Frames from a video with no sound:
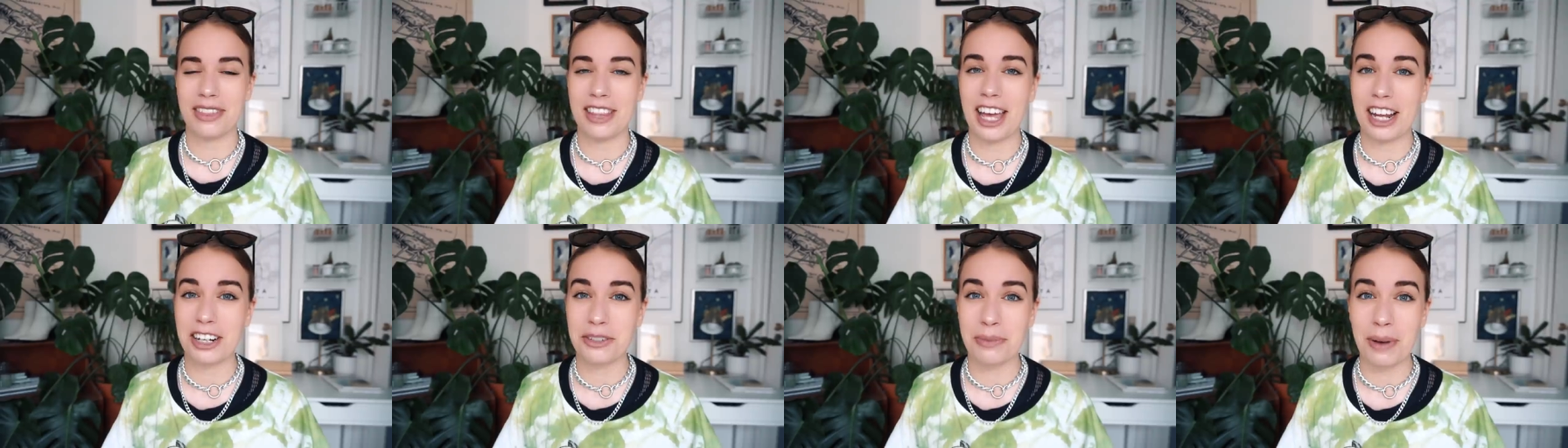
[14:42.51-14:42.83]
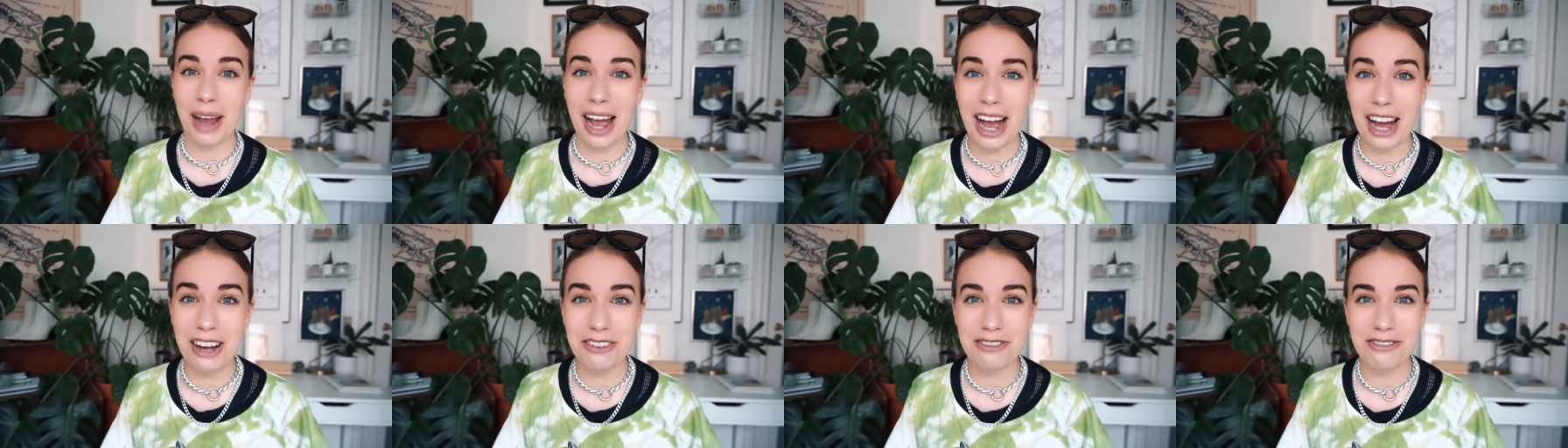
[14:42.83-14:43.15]
That's
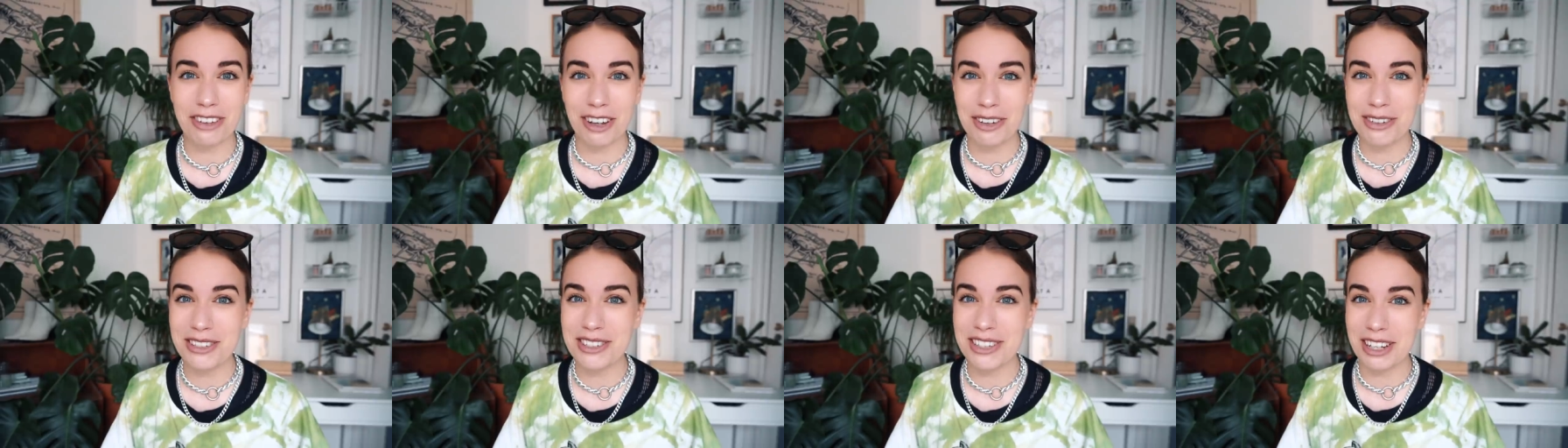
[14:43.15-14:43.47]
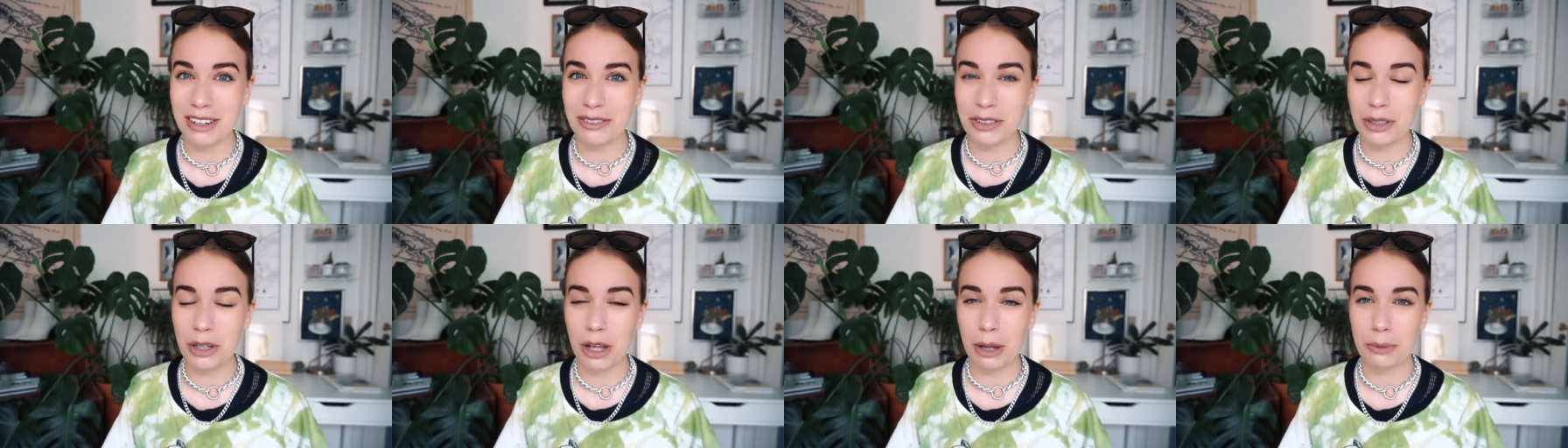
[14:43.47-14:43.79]
where I found
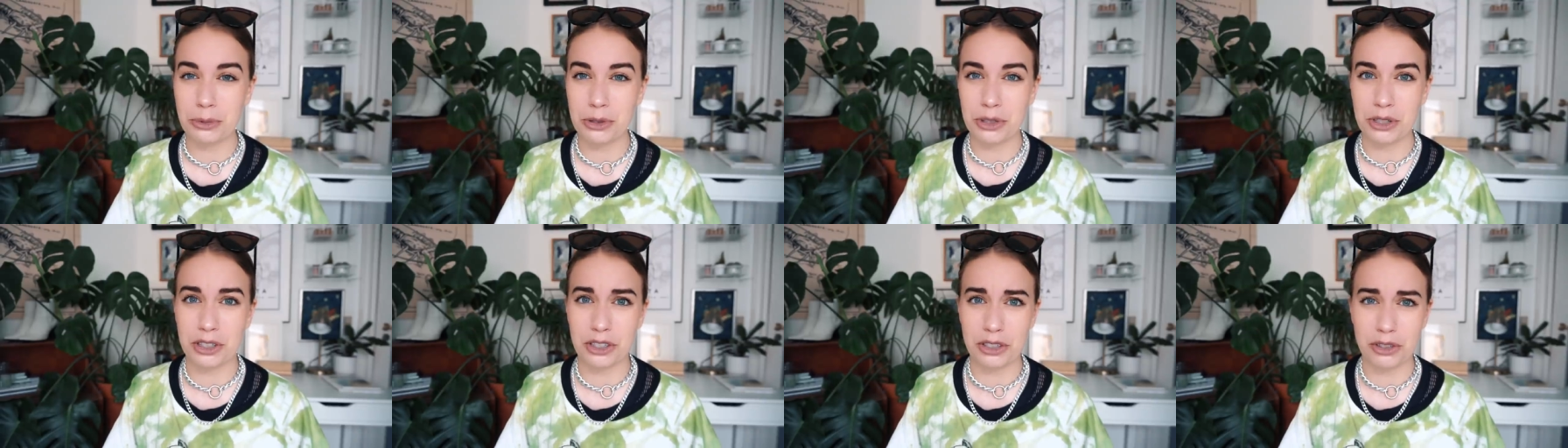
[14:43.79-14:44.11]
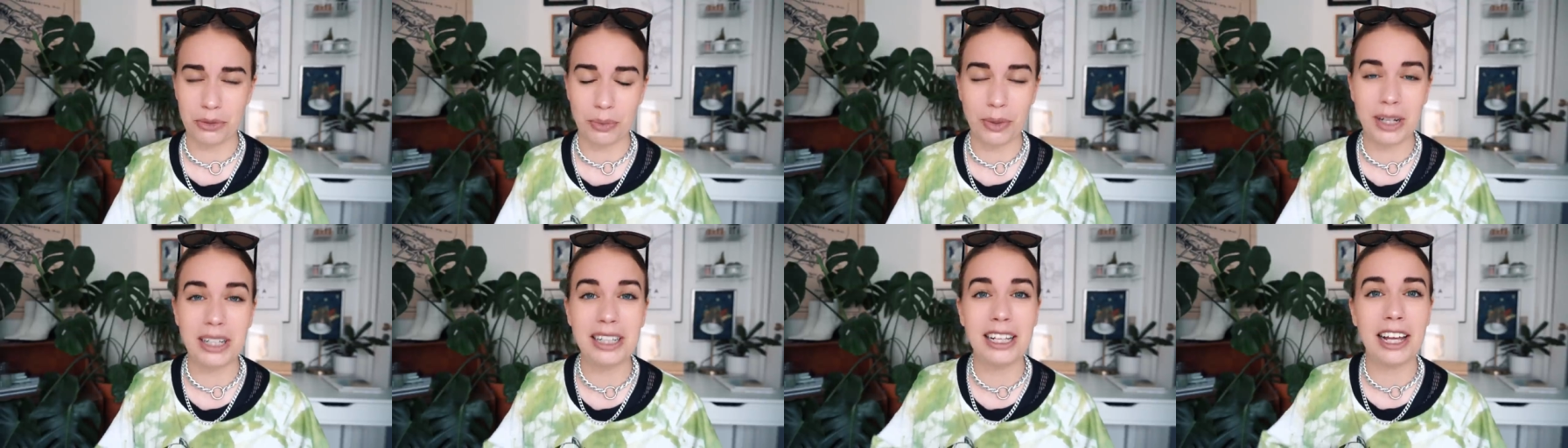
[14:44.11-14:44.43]
several options
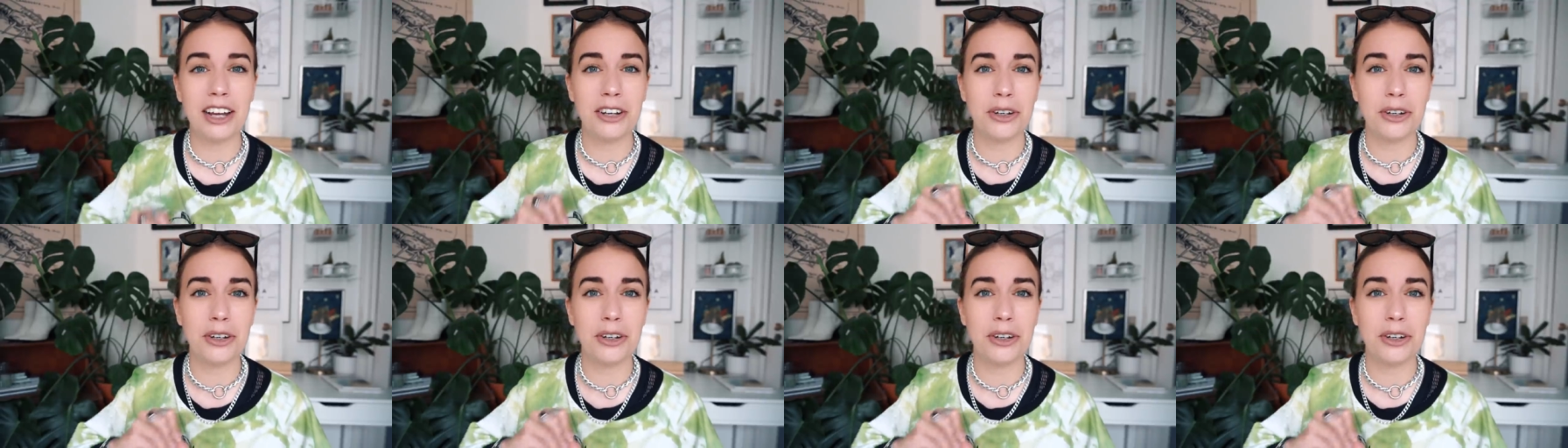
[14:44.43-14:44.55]
as well.